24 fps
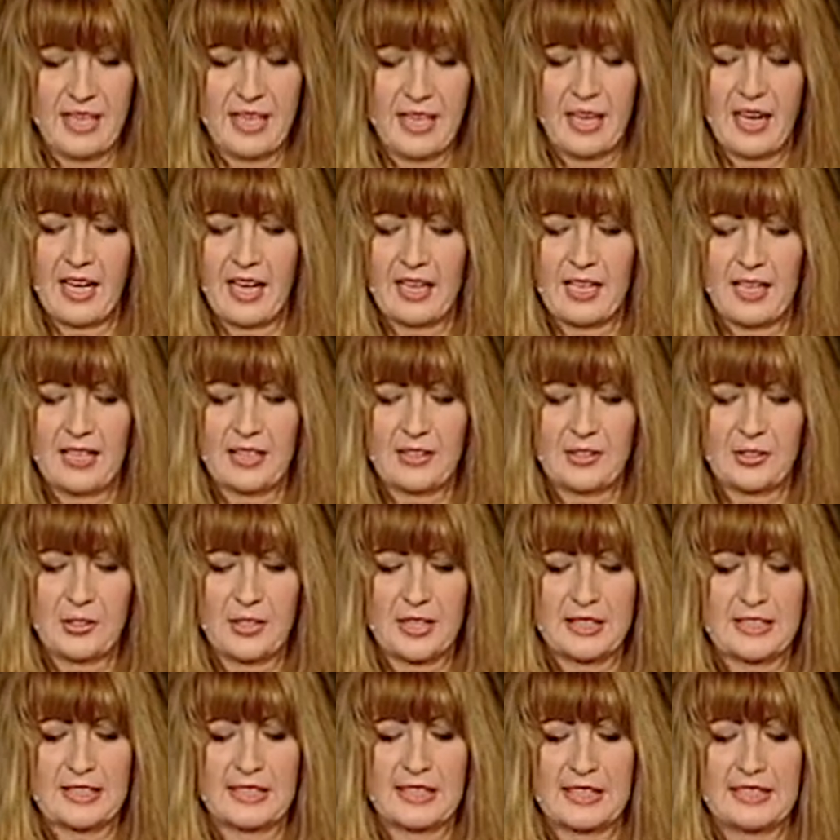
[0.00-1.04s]

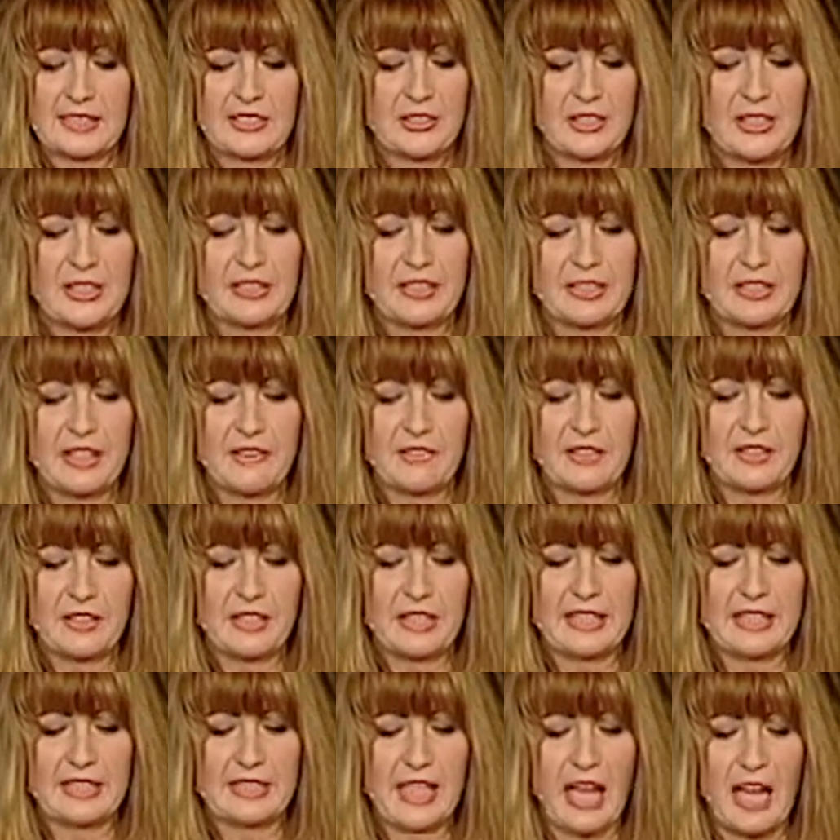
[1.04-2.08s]
Hallelujah.
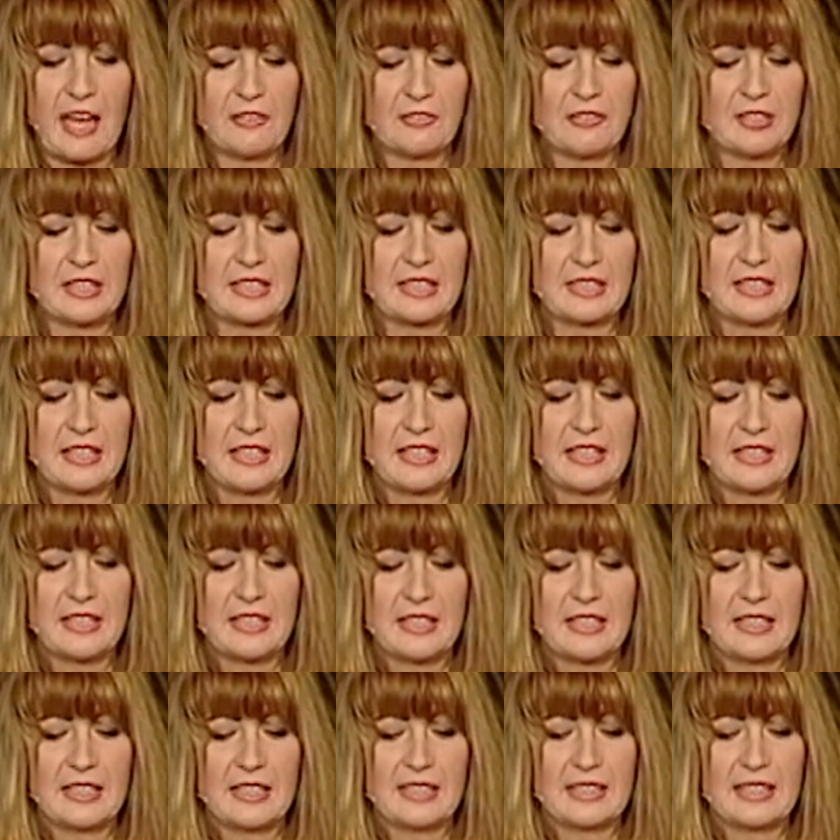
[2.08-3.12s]
3:17. Now the
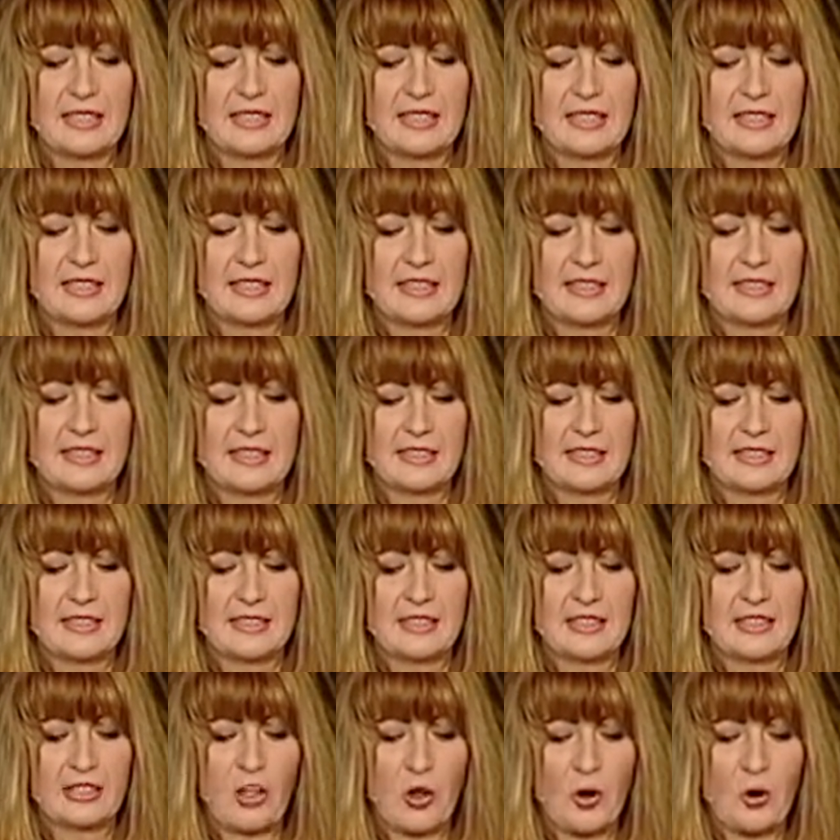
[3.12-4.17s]

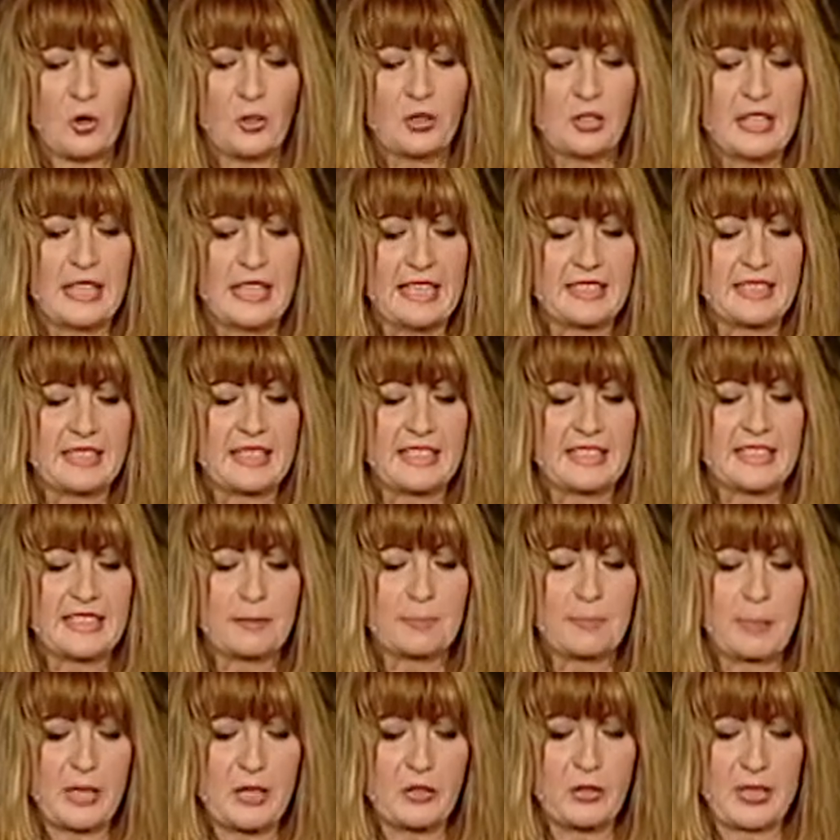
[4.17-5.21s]
Lord is the
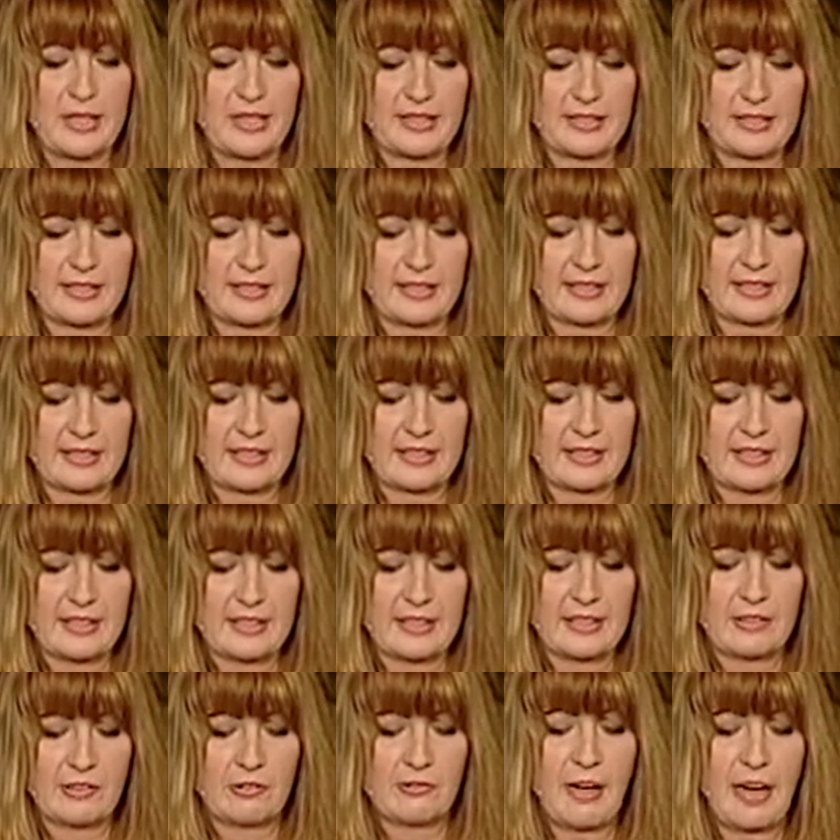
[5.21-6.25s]
Spirit.
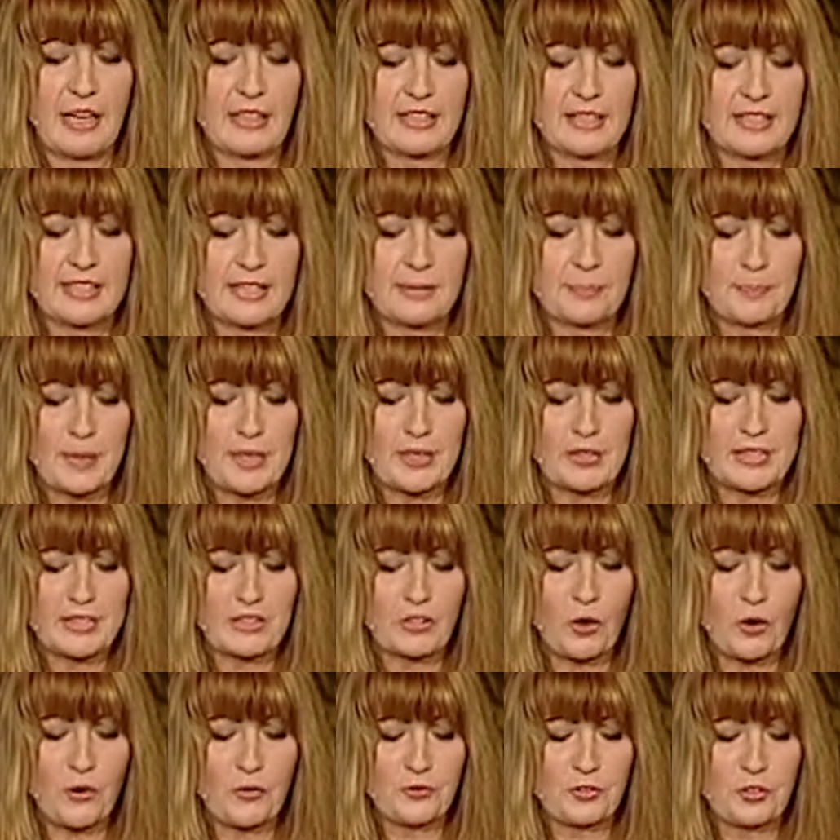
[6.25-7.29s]
Where the Spirit
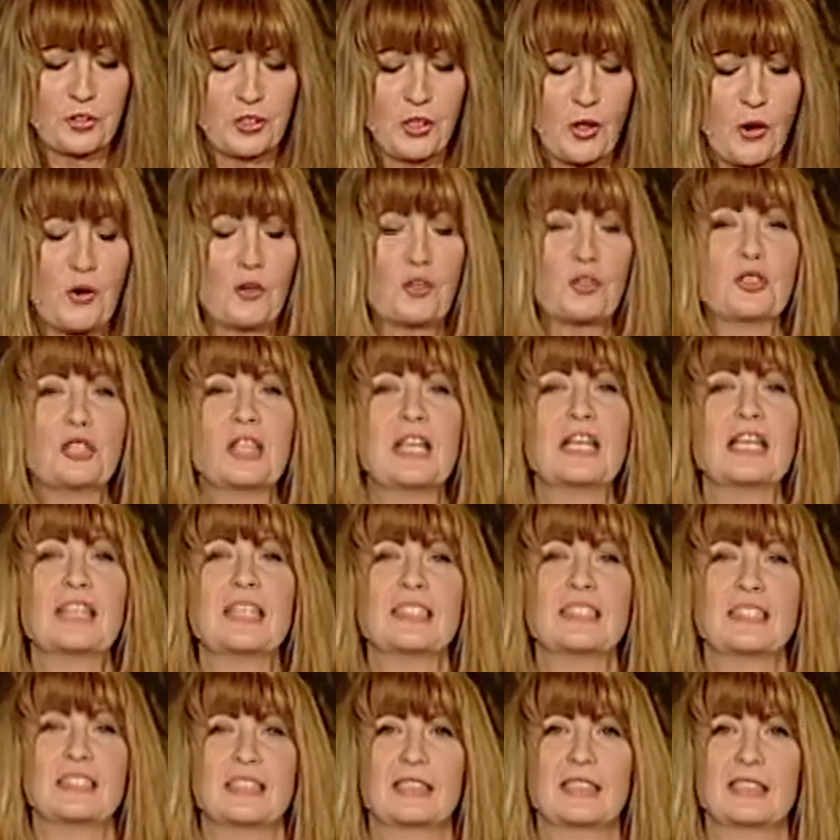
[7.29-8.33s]
of the Lord
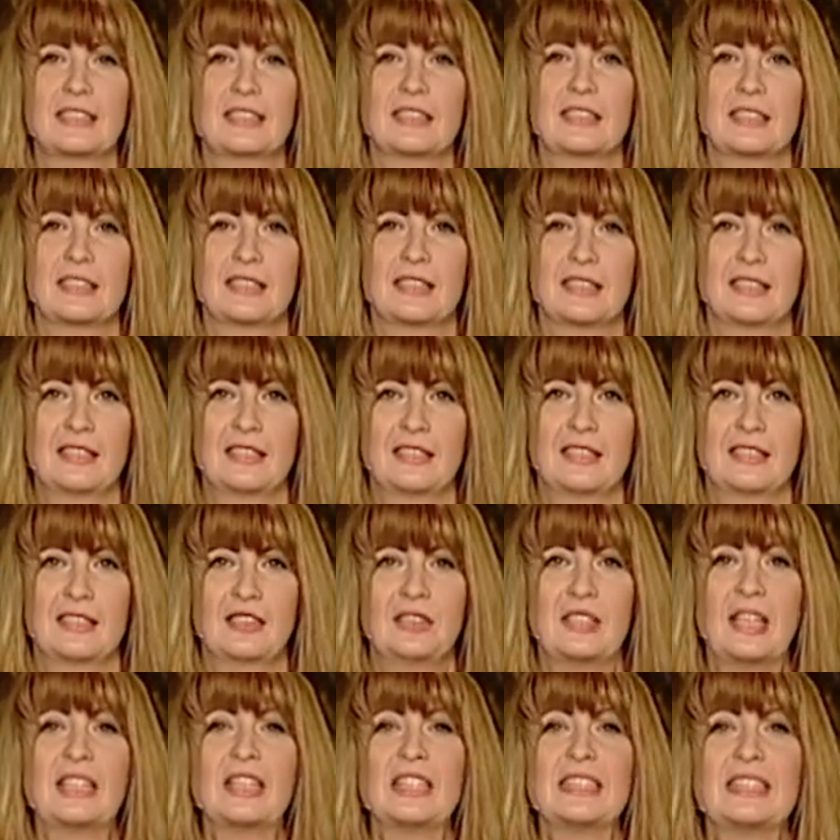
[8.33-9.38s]
is,
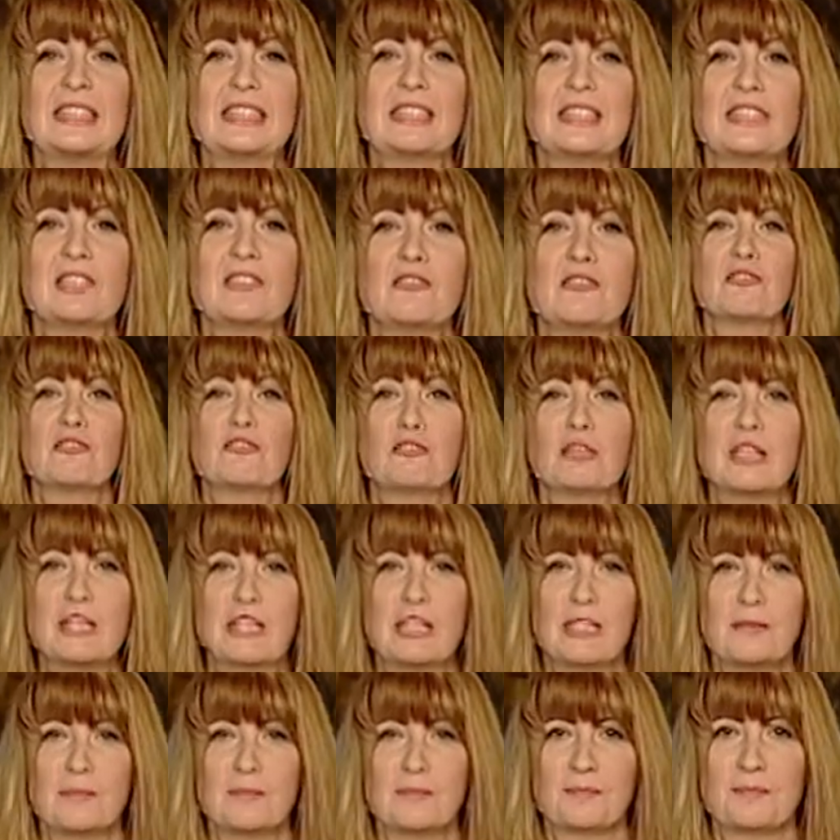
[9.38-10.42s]
there is
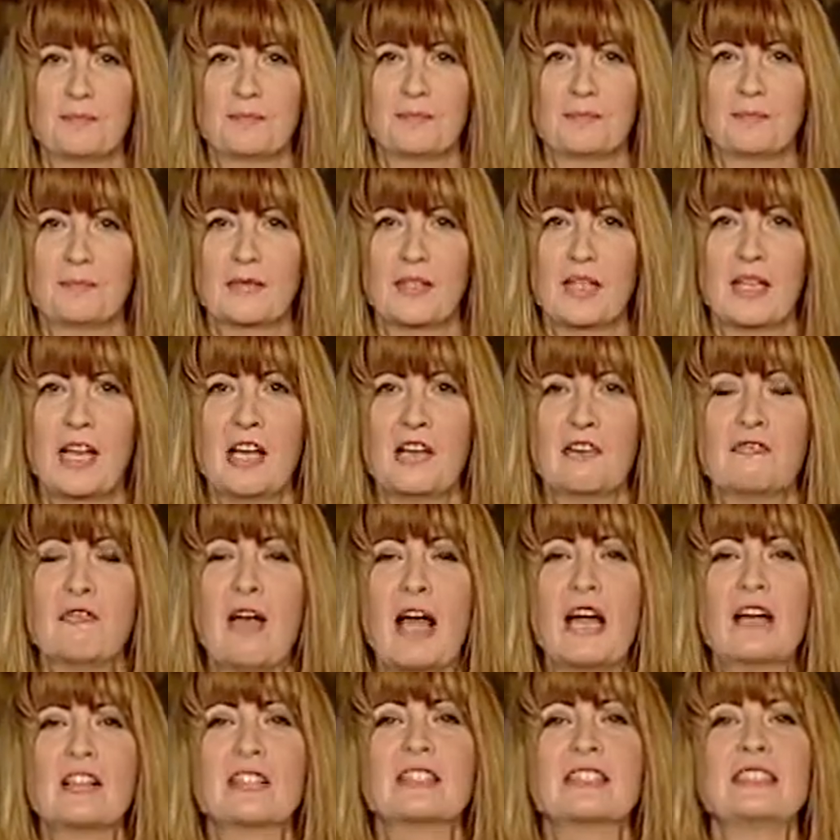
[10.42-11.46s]
freedom.
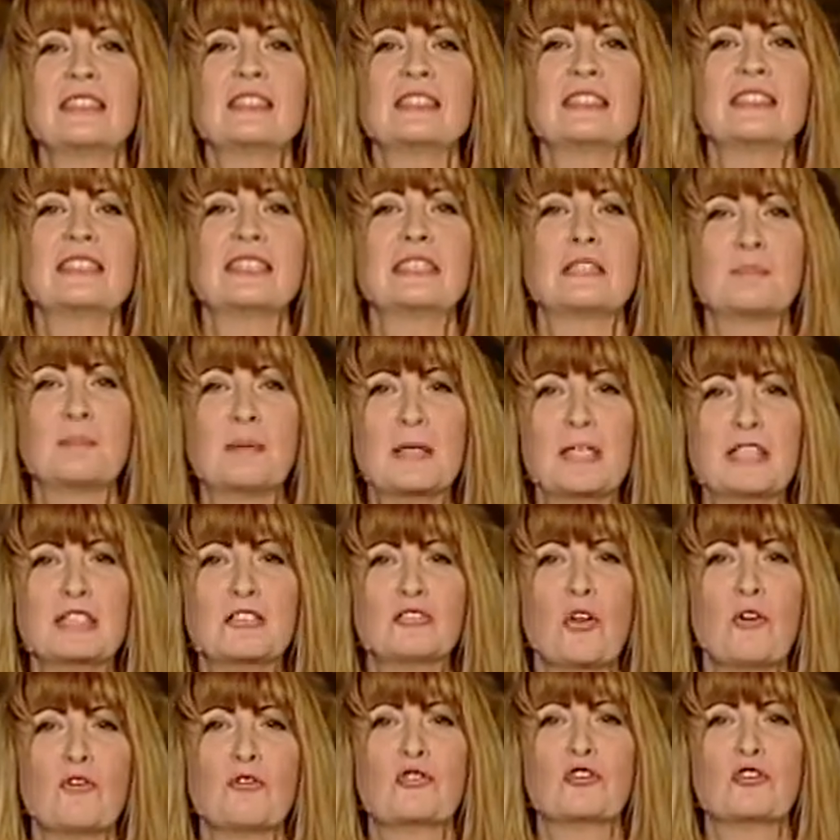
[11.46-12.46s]
Where the Spirit of